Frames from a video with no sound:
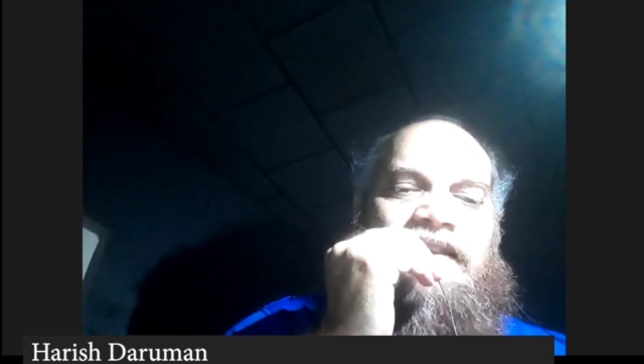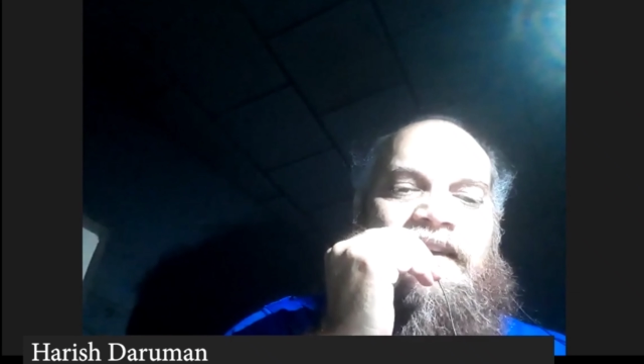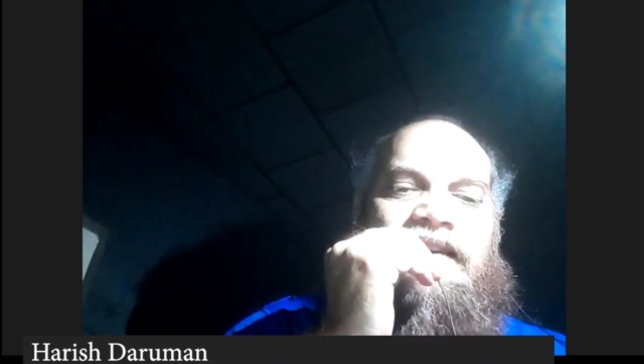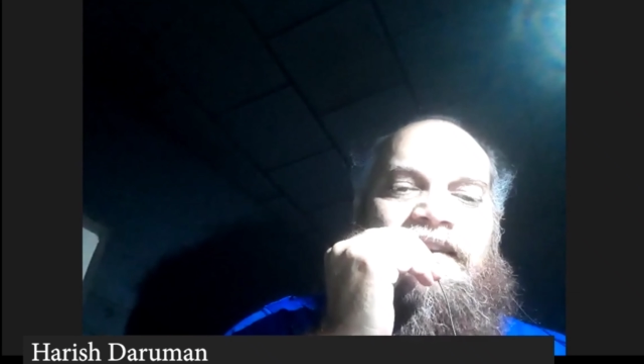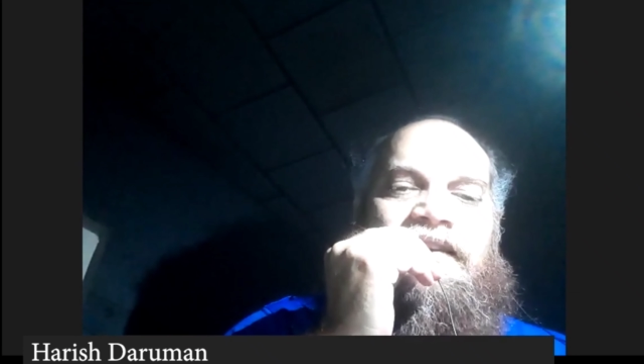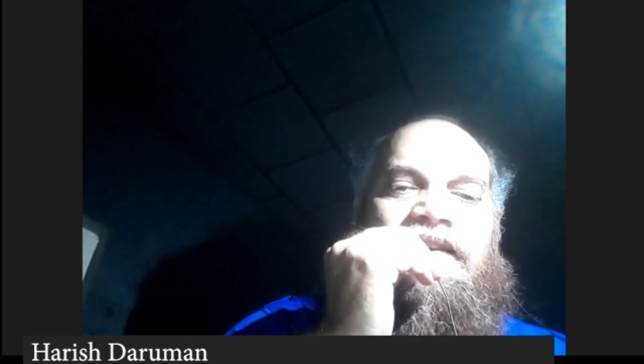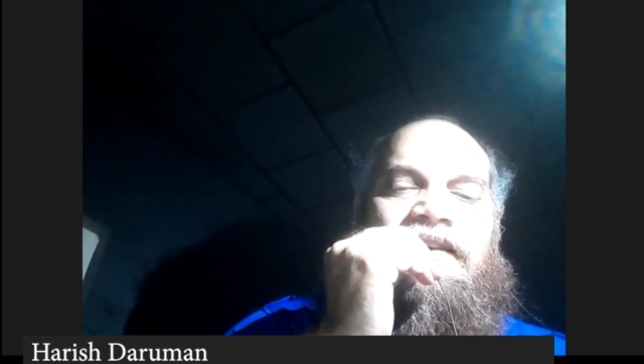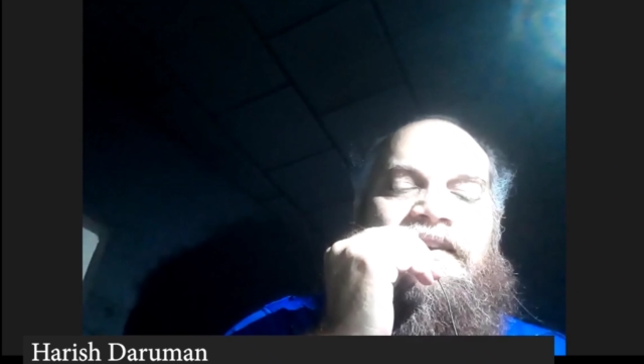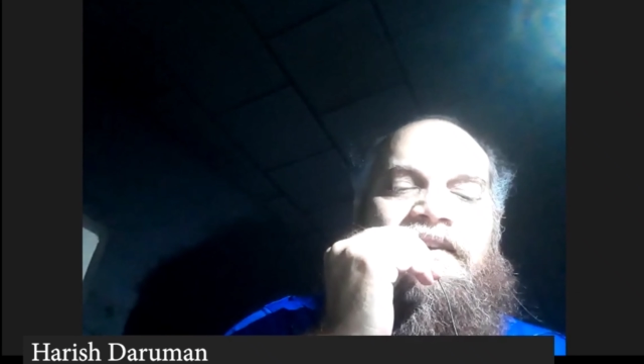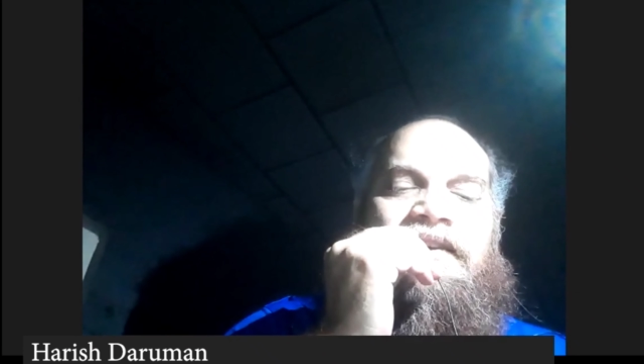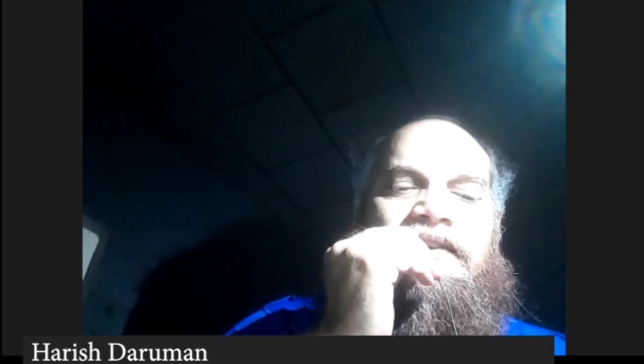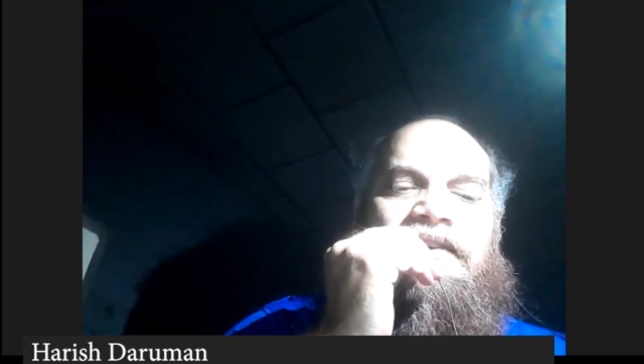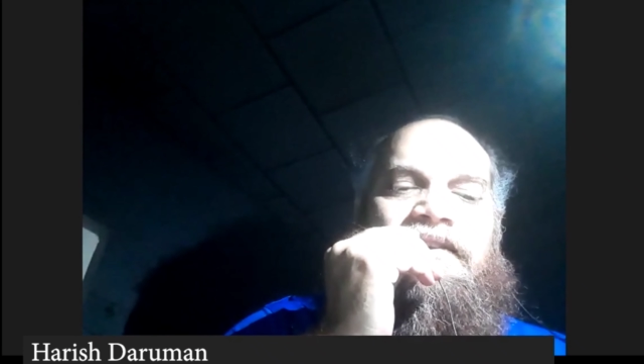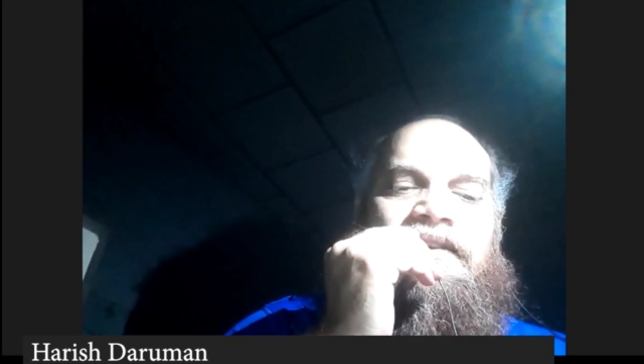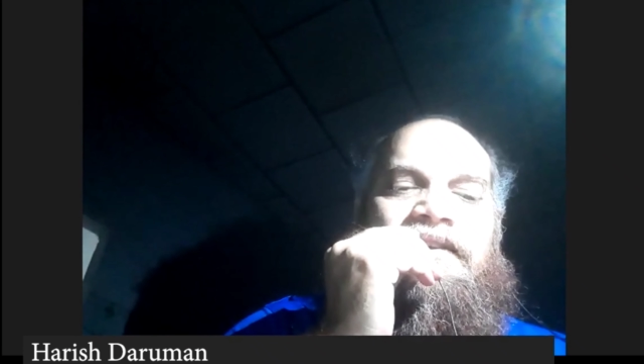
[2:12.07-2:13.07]
Then
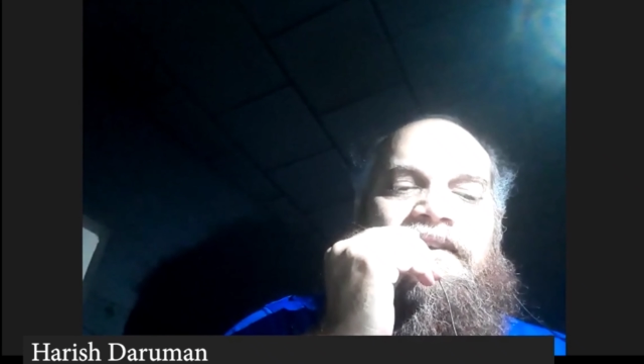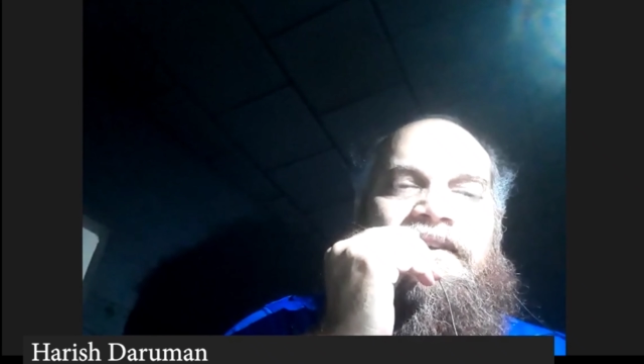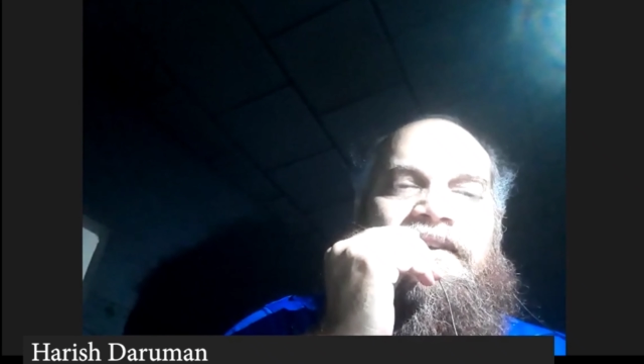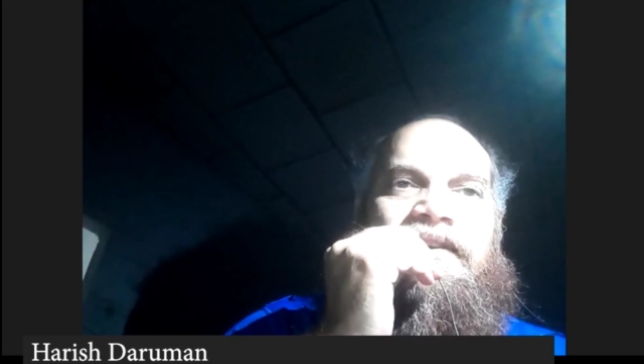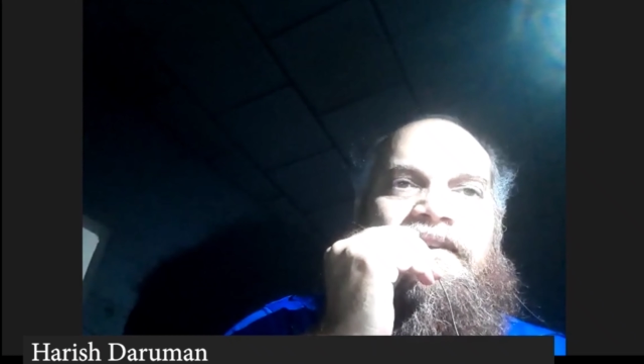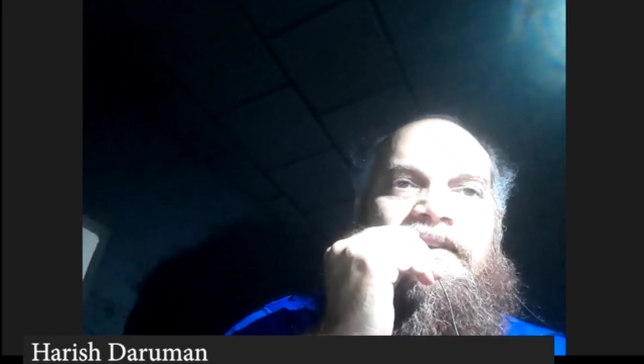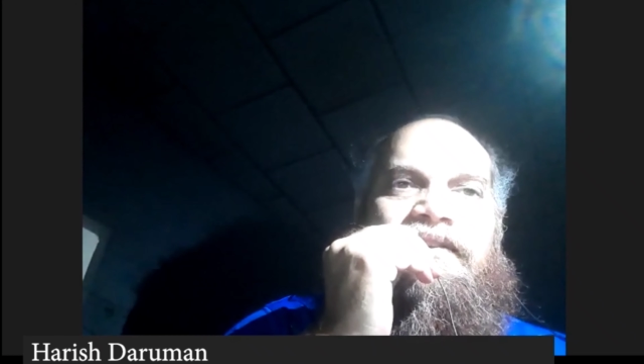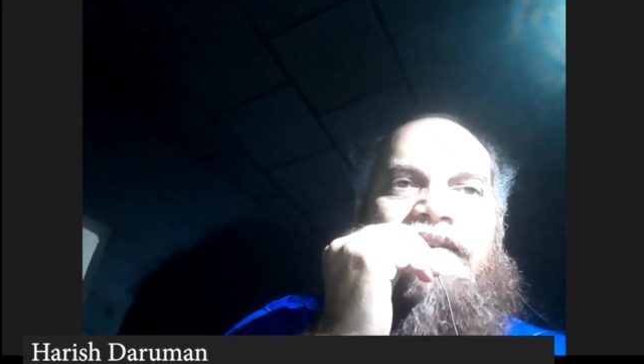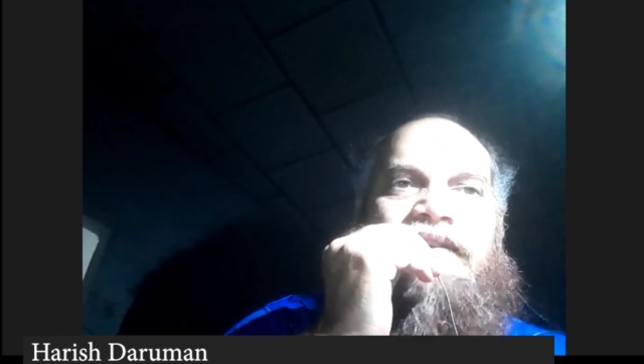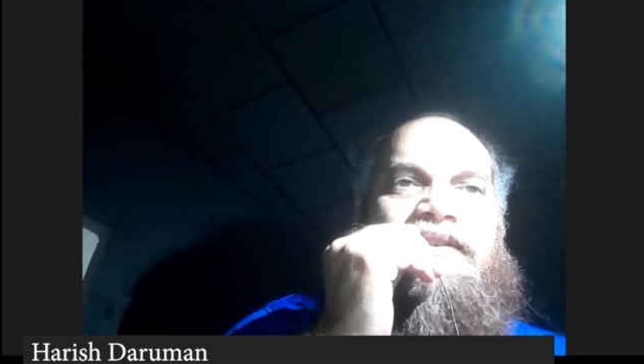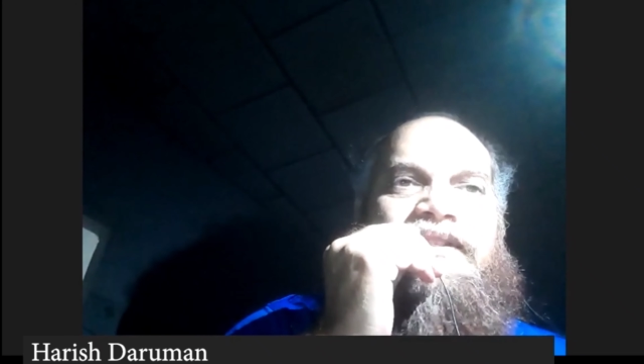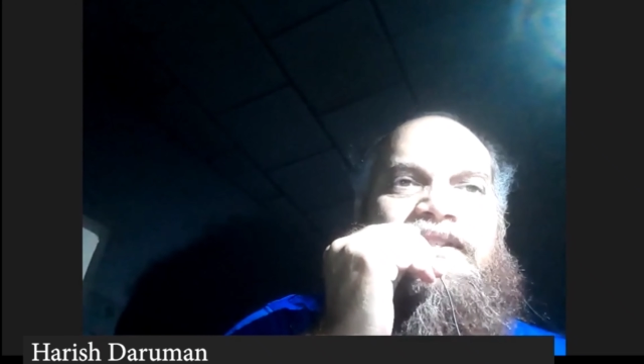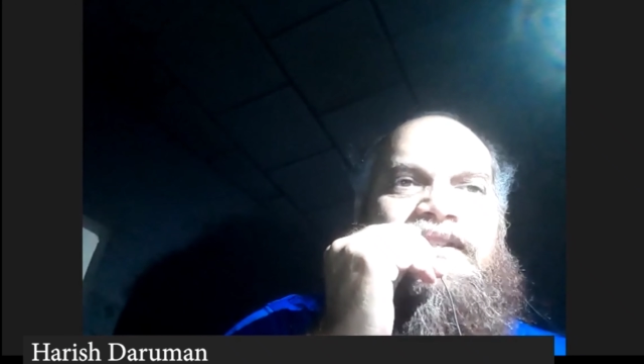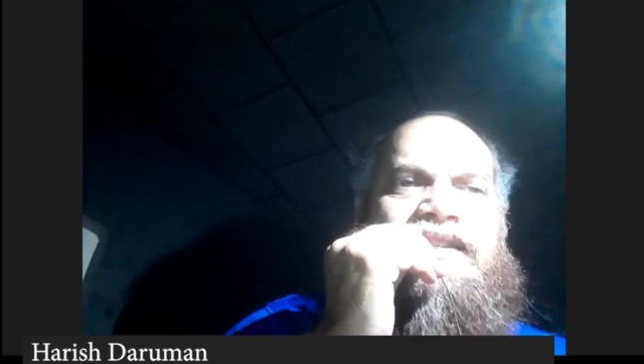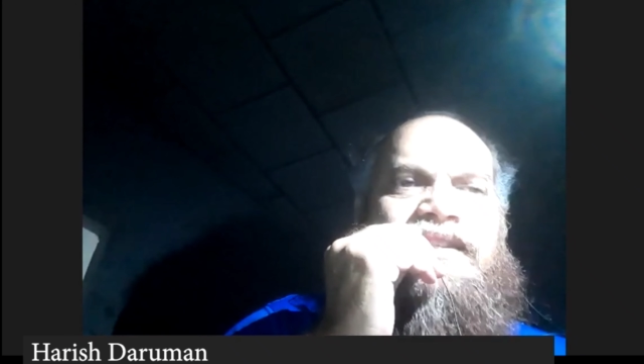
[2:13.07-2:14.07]

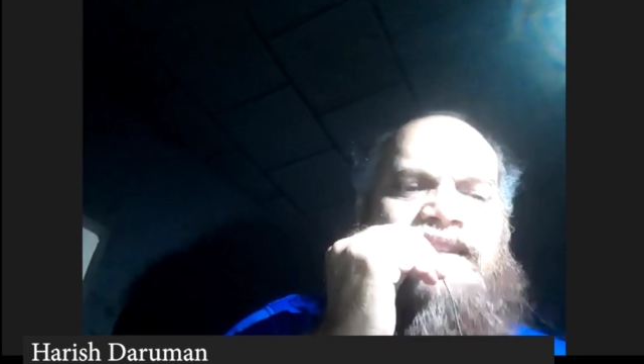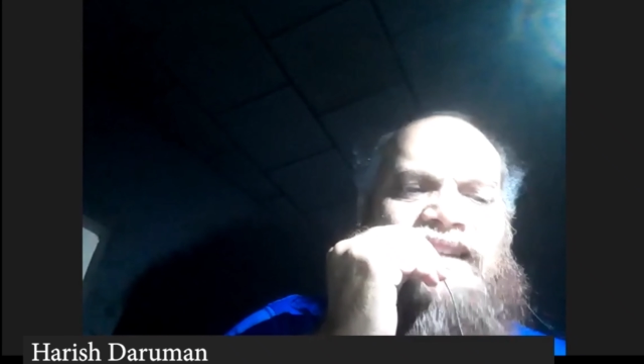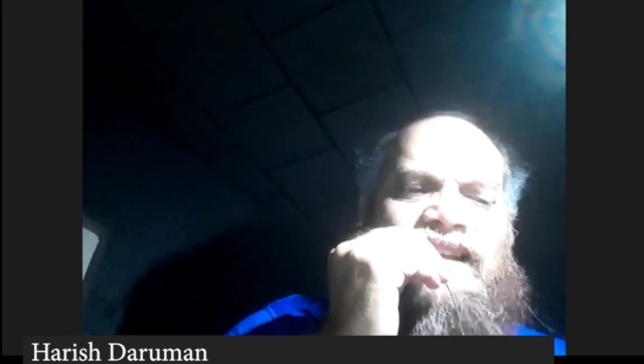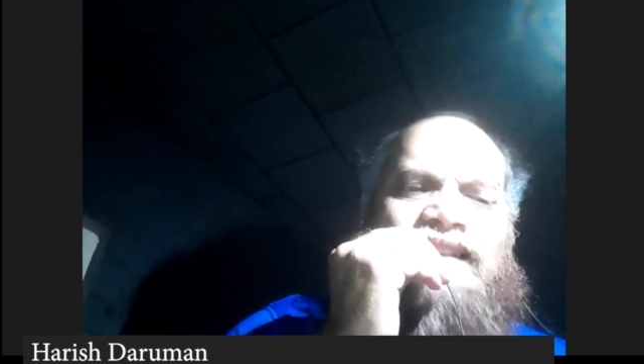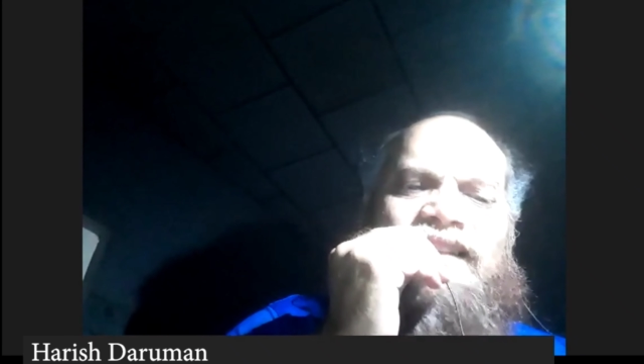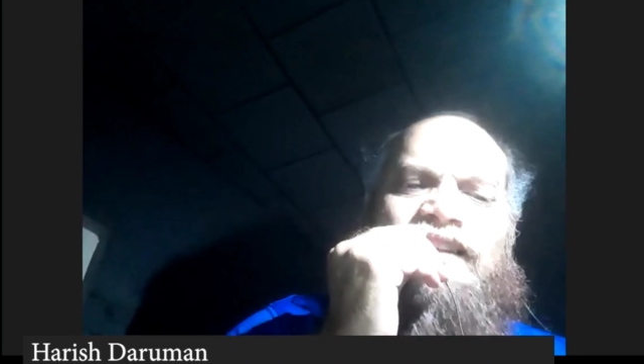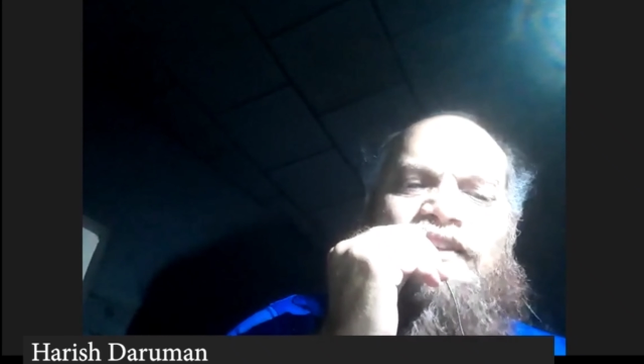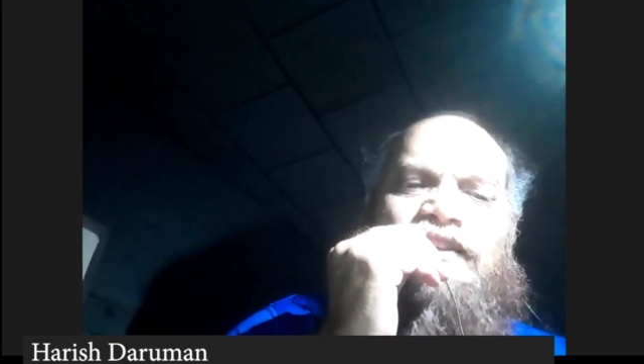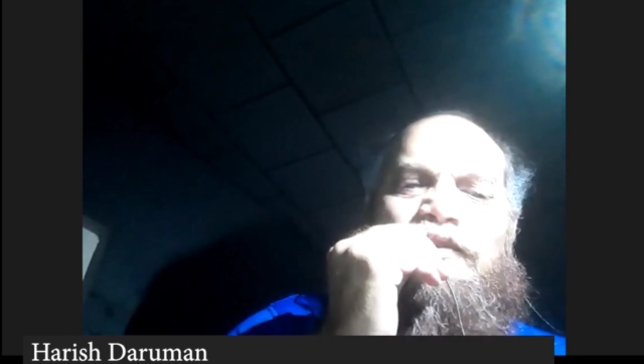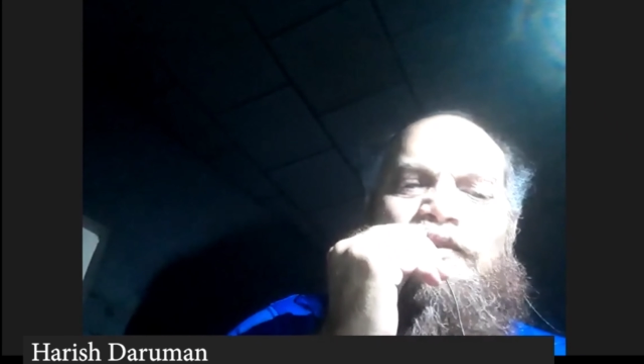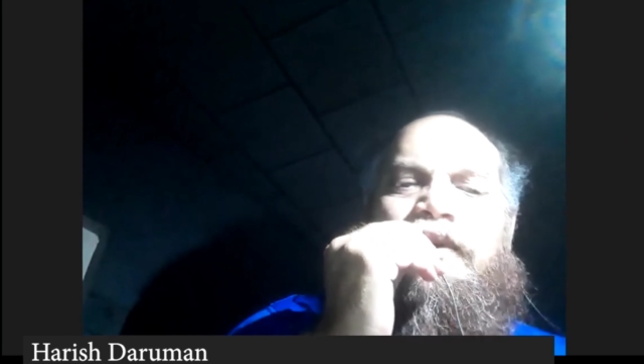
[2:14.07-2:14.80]
there is nothing